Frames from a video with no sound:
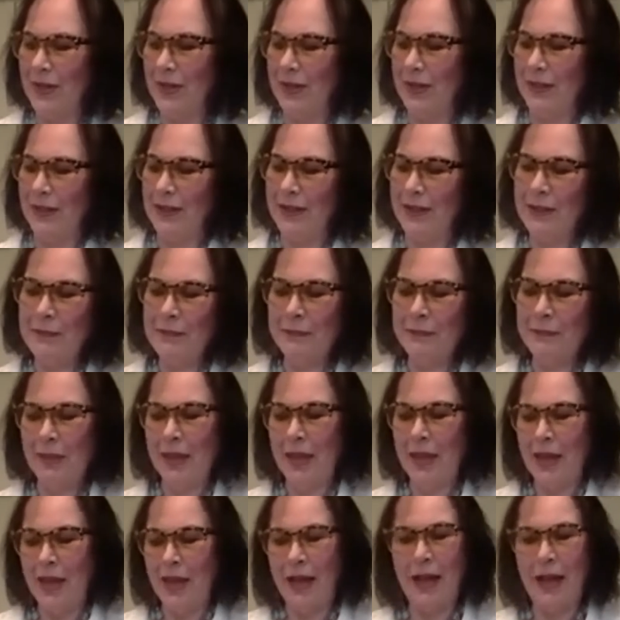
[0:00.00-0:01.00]
Okay.
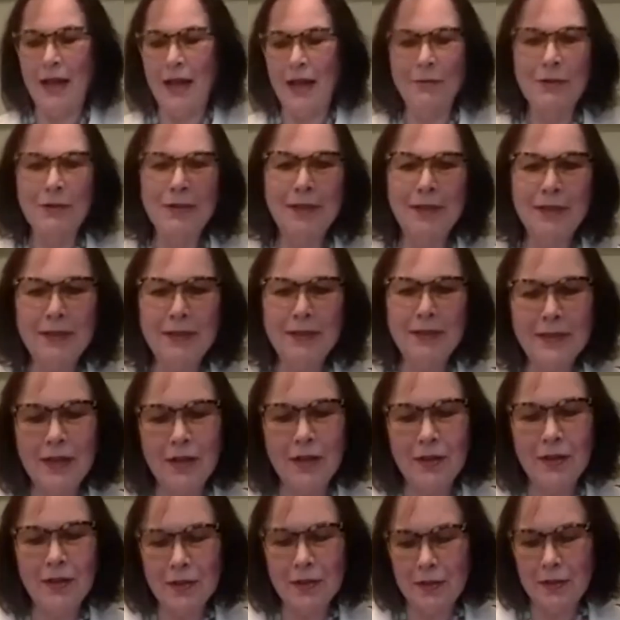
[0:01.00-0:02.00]
I'm going to
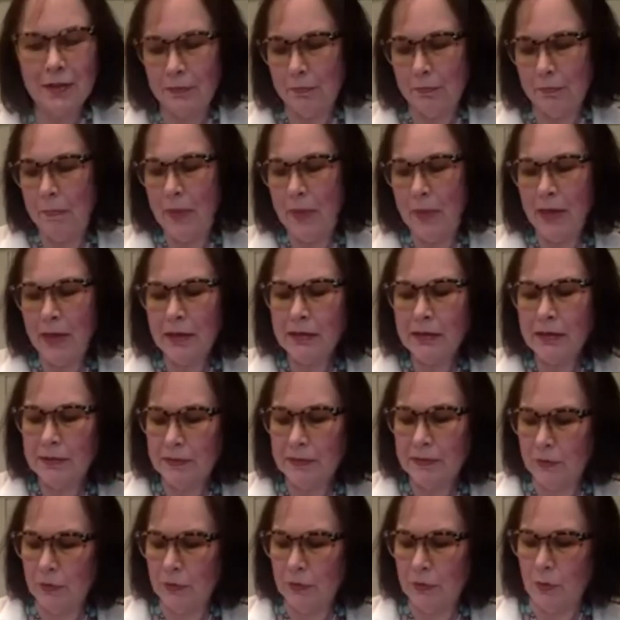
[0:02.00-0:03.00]
start at the
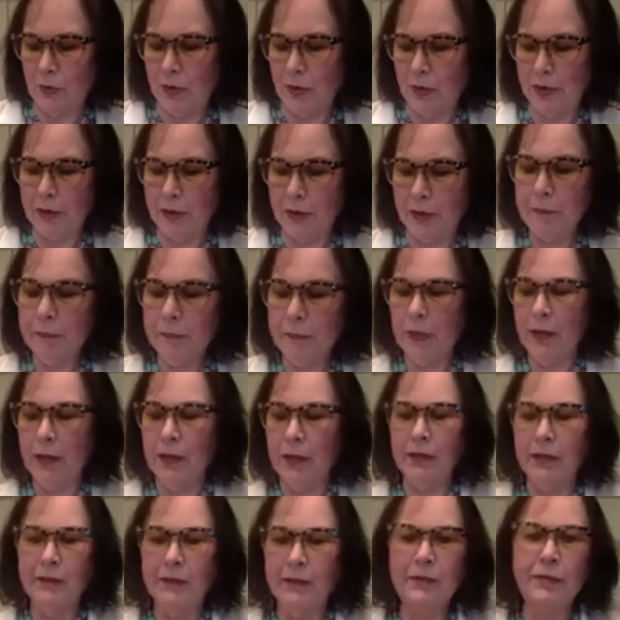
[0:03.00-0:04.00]
backstory.
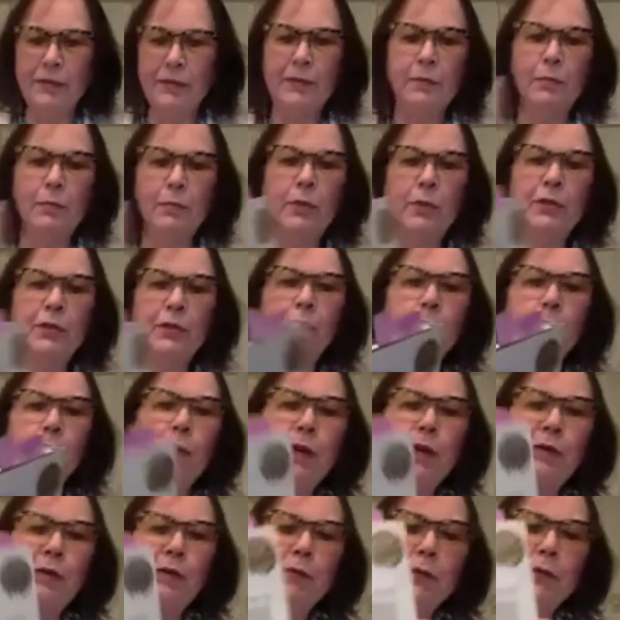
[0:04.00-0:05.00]
This is the book you
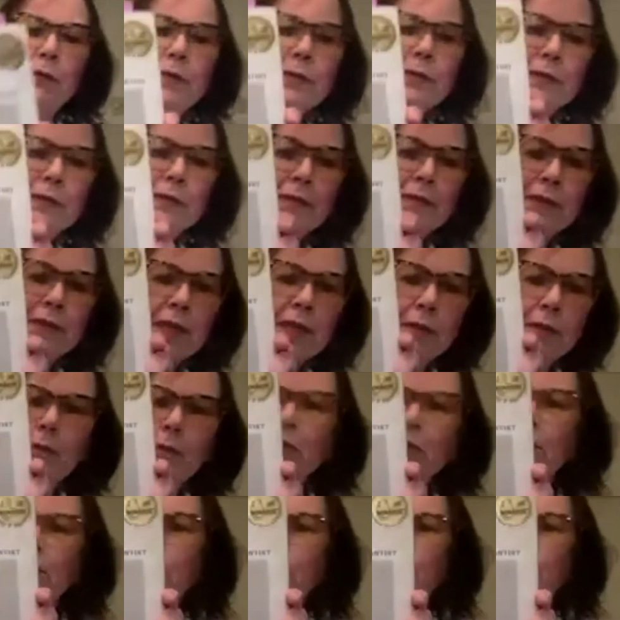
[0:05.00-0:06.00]
referenced, Sam
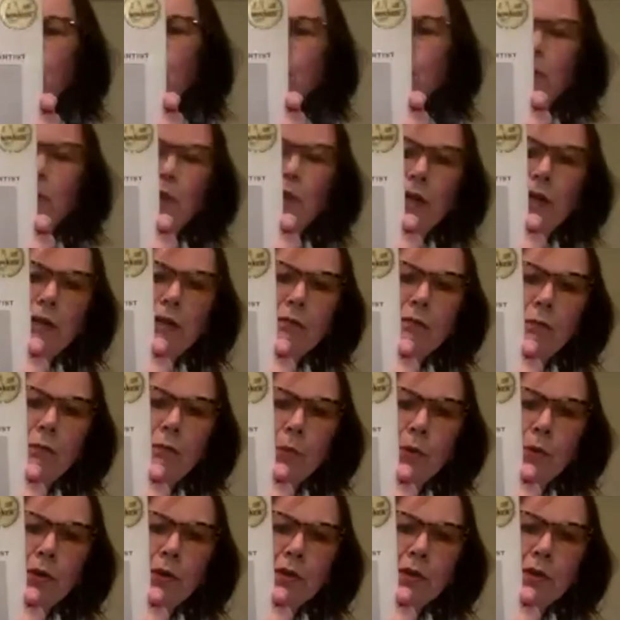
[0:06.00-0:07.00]
English, The Life,
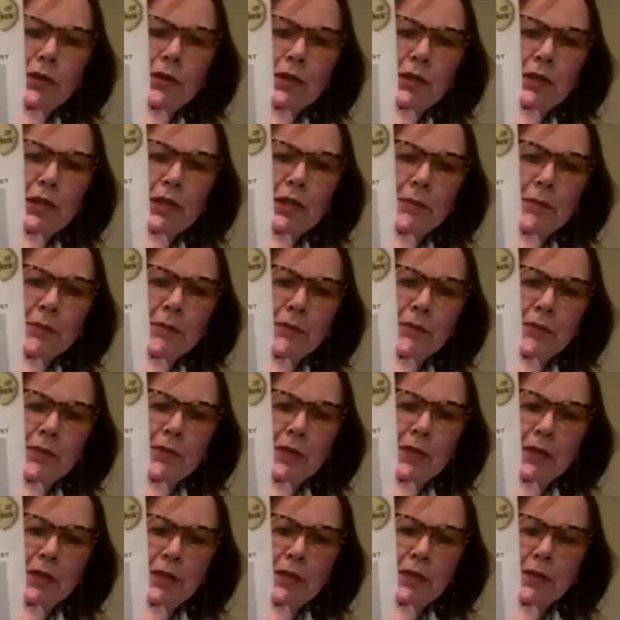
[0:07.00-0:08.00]
Work, and Times of
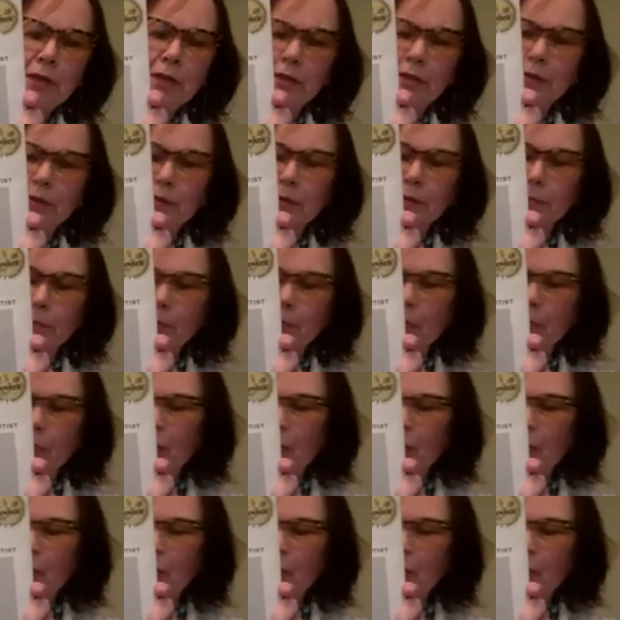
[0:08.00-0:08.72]
an Artist.